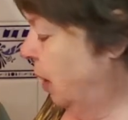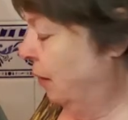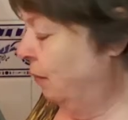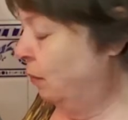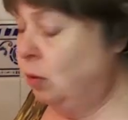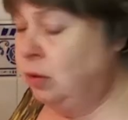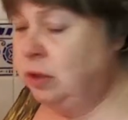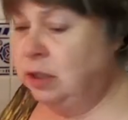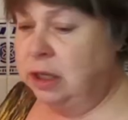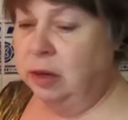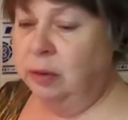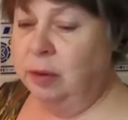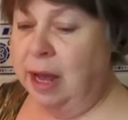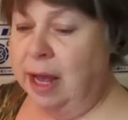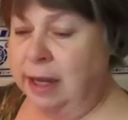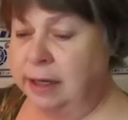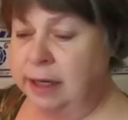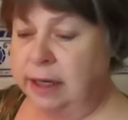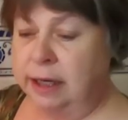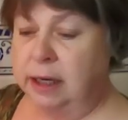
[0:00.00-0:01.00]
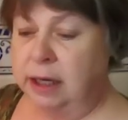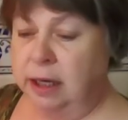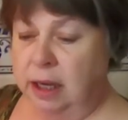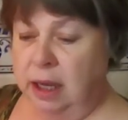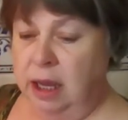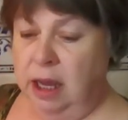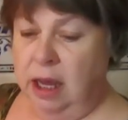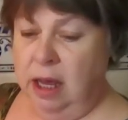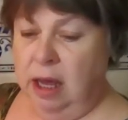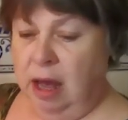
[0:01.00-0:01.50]
I've also added
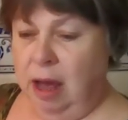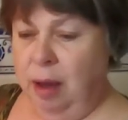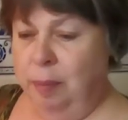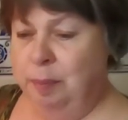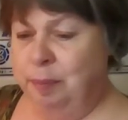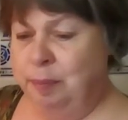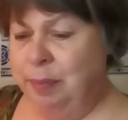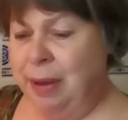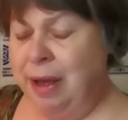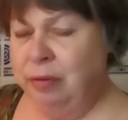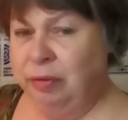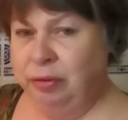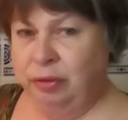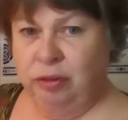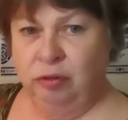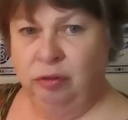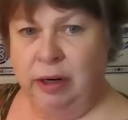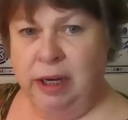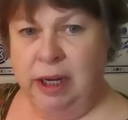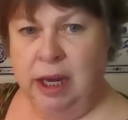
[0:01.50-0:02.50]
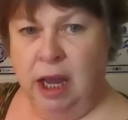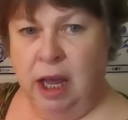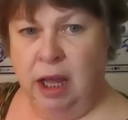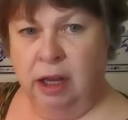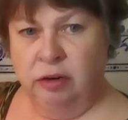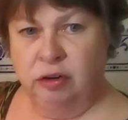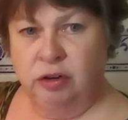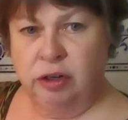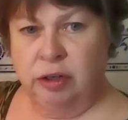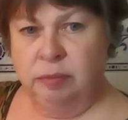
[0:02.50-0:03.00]
about
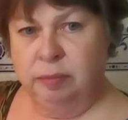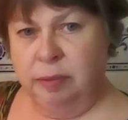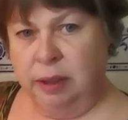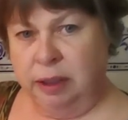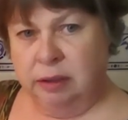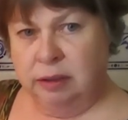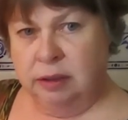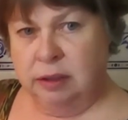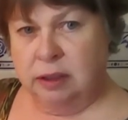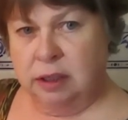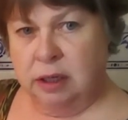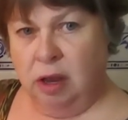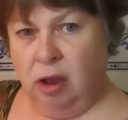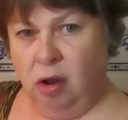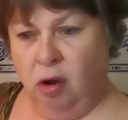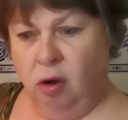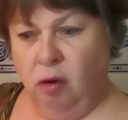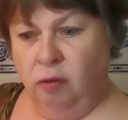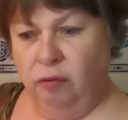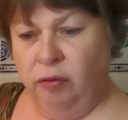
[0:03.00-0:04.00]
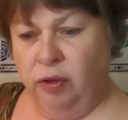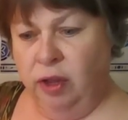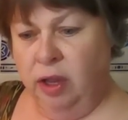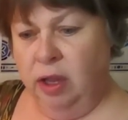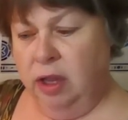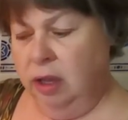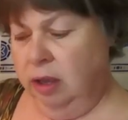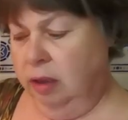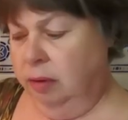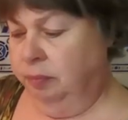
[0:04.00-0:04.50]
300 mils of
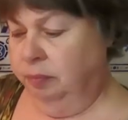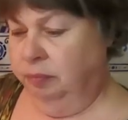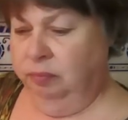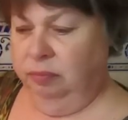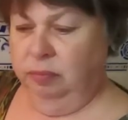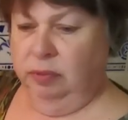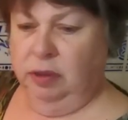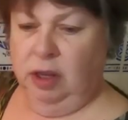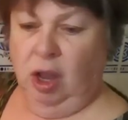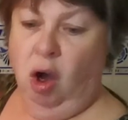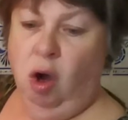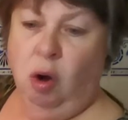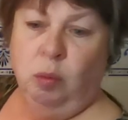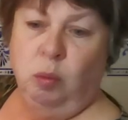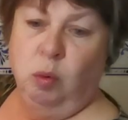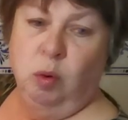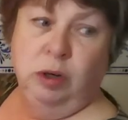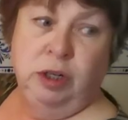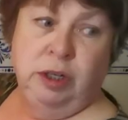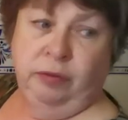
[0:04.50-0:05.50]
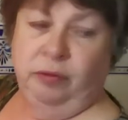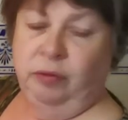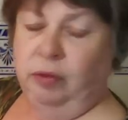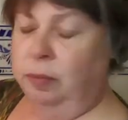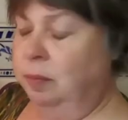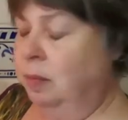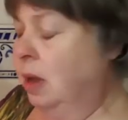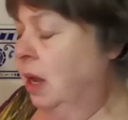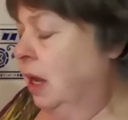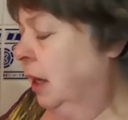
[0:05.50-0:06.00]
hot water
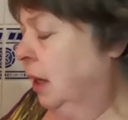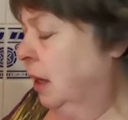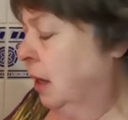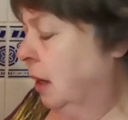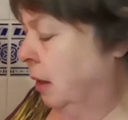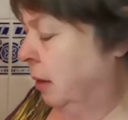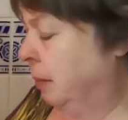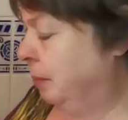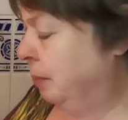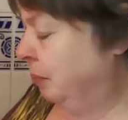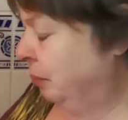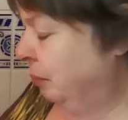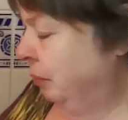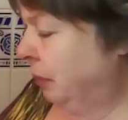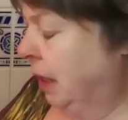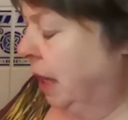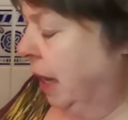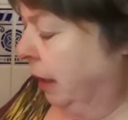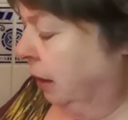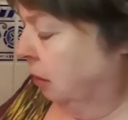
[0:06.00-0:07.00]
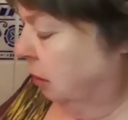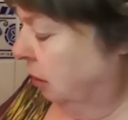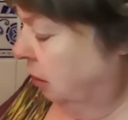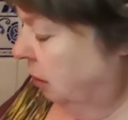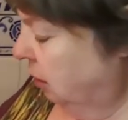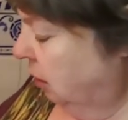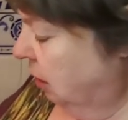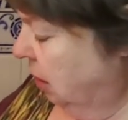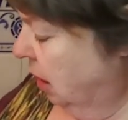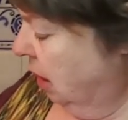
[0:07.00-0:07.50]
from my
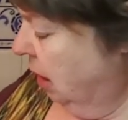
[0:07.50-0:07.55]
kettle.